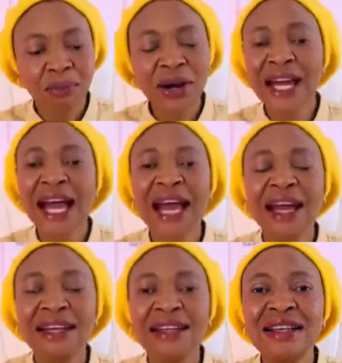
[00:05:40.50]

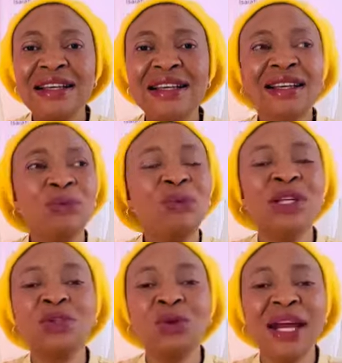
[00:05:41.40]
Prayer
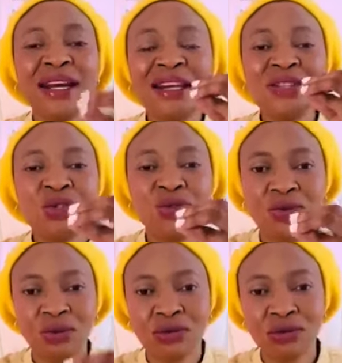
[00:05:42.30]
will do a
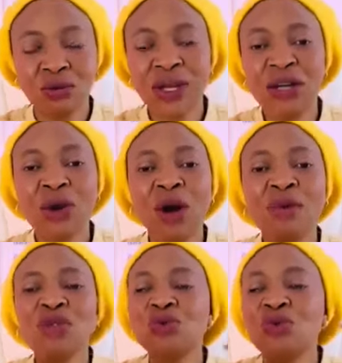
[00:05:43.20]
little when it
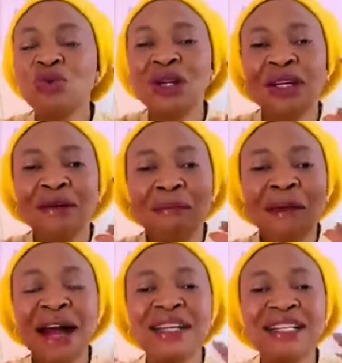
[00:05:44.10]
comes to
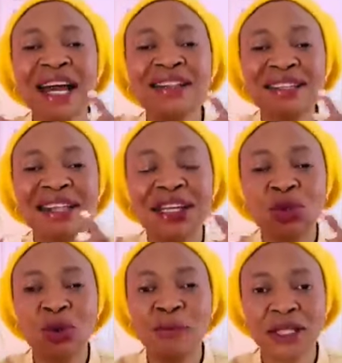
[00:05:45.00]
marital
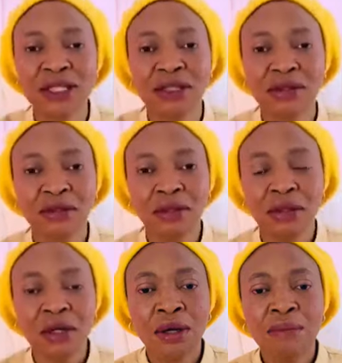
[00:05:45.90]
settlement.
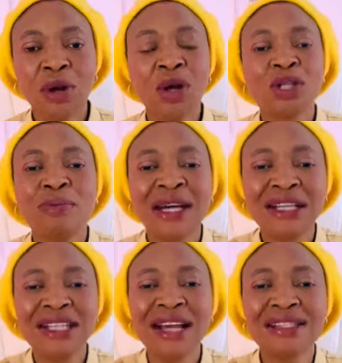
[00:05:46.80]
Because
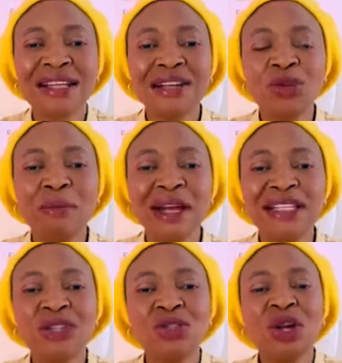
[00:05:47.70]
marital settlement
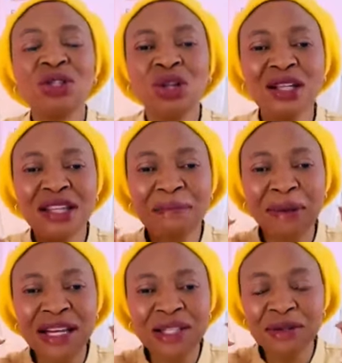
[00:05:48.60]
is not just a
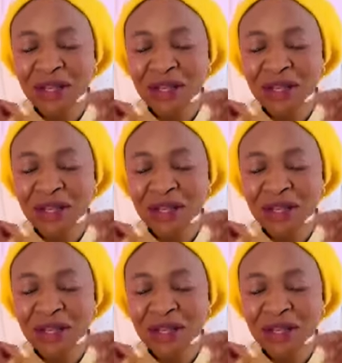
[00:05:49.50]
bad